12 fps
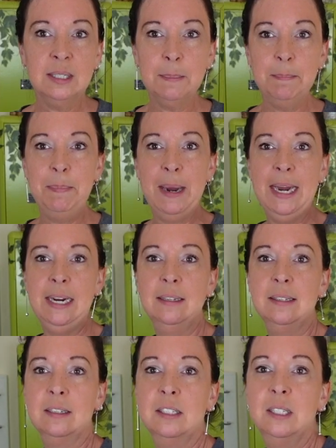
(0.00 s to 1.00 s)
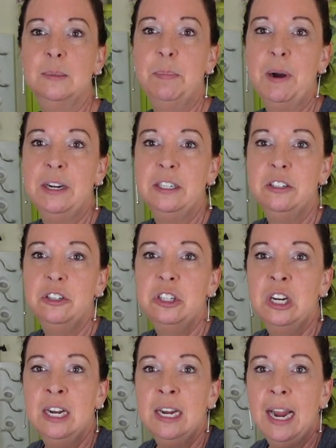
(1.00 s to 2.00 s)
base sponge,